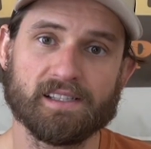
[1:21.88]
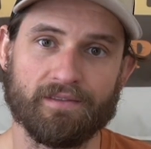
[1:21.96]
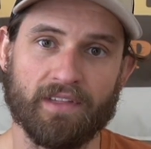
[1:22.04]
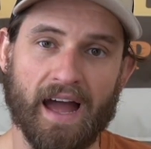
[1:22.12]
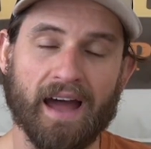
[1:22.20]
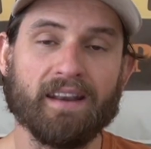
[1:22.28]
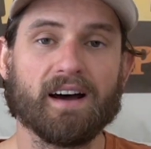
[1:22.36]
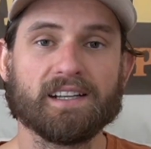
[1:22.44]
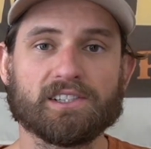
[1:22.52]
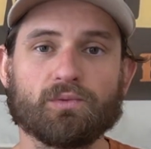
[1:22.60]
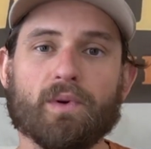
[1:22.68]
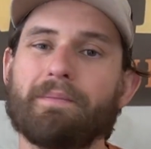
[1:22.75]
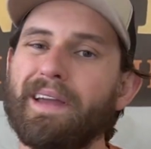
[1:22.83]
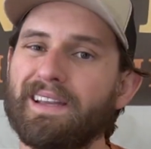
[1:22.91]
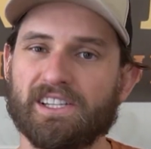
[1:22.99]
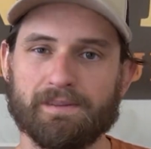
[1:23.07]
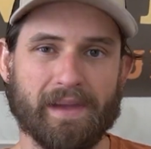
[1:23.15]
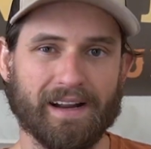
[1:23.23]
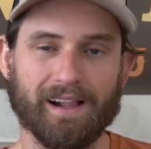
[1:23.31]
of that, a swim bait
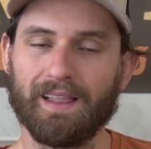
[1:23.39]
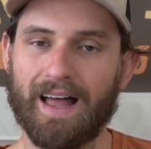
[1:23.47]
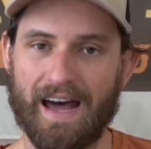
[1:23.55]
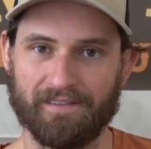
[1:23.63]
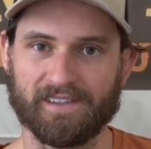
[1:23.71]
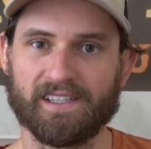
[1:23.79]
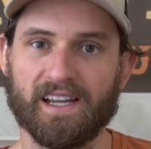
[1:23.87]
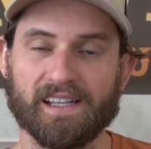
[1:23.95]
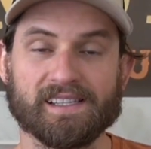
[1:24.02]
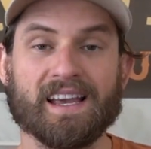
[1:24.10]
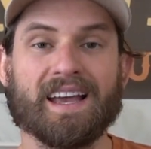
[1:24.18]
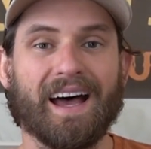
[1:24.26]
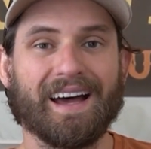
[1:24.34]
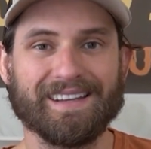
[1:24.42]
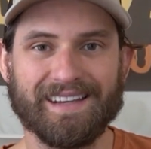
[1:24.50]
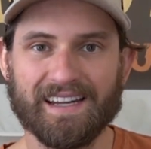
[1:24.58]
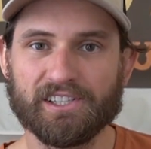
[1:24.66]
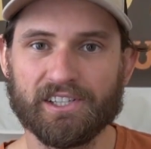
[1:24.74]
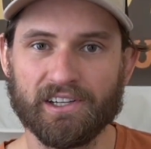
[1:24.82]
just made a lot of sense.
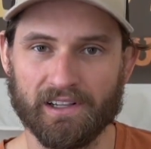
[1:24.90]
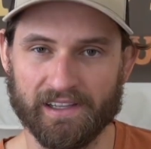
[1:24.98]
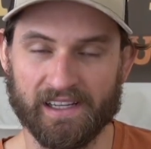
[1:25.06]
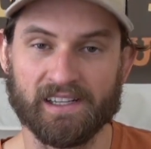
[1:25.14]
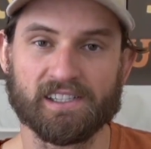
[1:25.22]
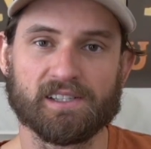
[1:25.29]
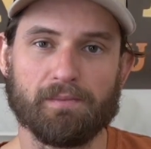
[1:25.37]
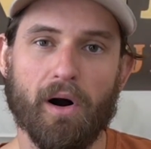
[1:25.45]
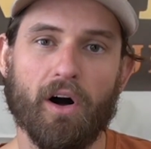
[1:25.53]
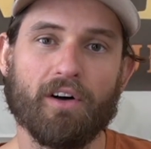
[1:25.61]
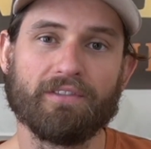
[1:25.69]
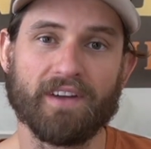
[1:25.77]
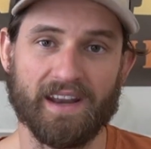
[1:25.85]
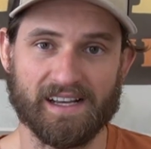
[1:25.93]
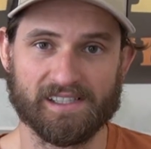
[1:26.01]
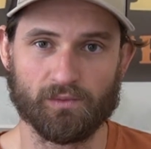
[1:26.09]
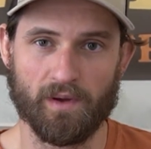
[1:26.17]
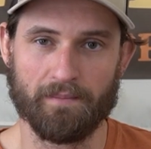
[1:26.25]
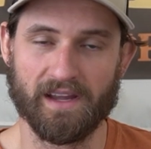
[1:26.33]
Additionally, small
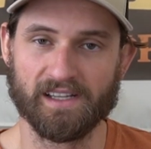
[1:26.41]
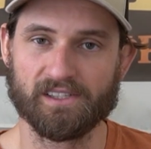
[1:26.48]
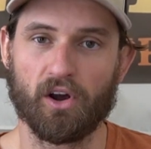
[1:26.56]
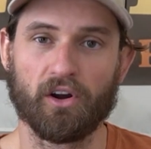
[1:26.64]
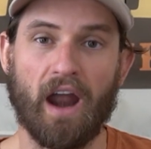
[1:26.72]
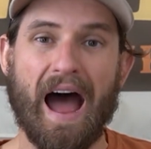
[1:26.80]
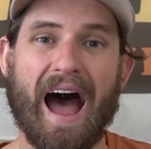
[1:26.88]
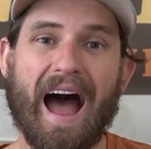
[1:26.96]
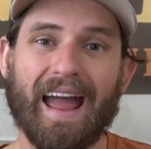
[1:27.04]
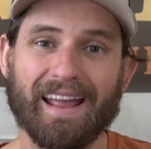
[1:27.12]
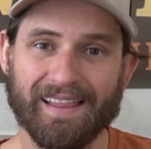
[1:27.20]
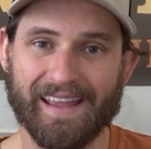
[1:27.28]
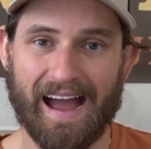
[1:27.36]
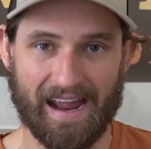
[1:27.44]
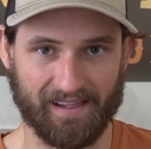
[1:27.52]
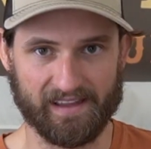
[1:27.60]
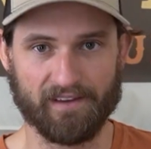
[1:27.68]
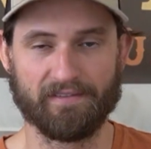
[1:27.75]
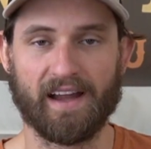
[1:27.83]
finesse swim baits are highly
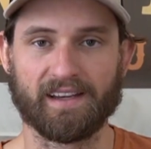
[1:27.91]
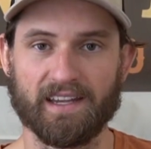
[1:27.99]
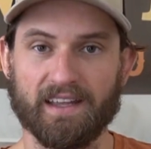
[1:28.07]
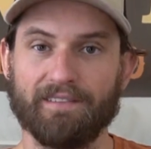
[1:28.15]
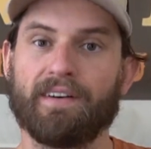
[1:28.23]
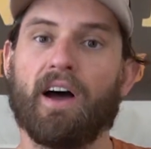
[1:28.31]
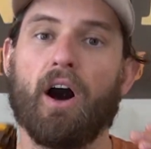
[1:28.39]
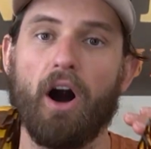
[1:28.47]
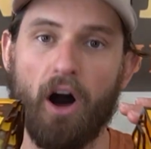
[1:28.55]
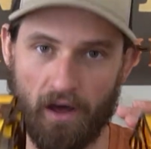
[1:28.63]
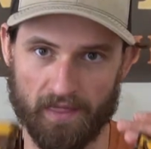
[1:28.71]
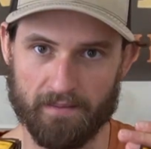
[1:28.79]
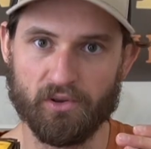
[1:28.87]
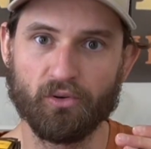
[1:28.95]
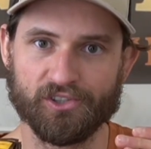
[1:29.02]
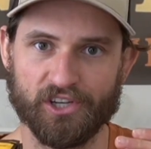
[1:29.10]
effective on the Mule